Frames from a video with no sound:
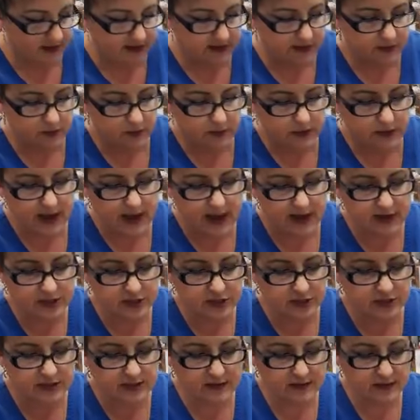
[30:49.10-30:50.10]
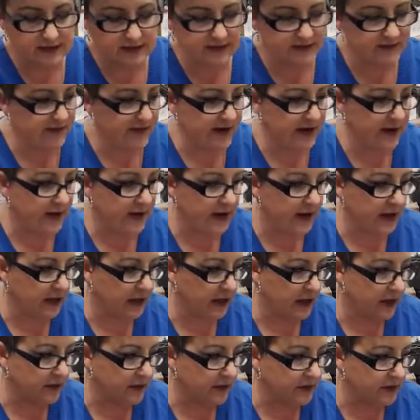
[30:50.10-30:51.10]
this one actually is very
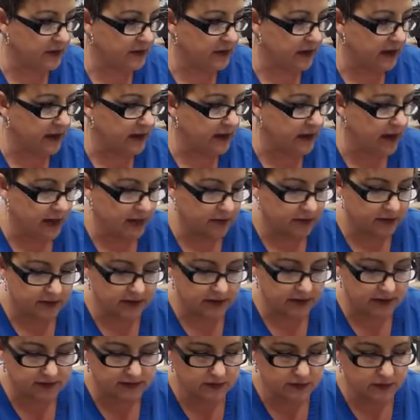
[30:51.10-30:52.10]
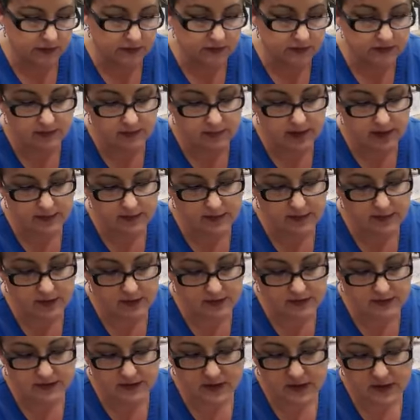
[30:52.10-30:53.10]
close in color to this one. So maybe I
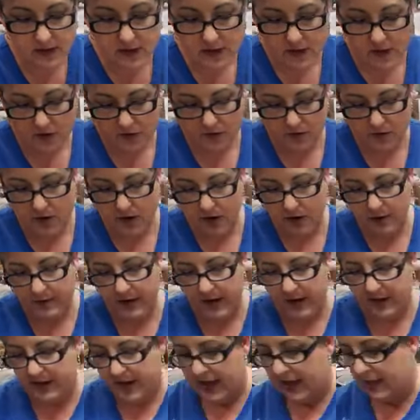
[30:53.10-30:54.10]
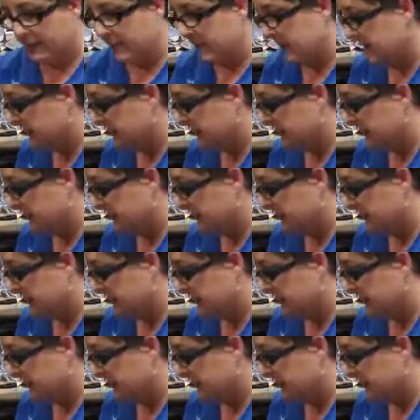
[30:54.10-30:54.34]
was wrong about that. Let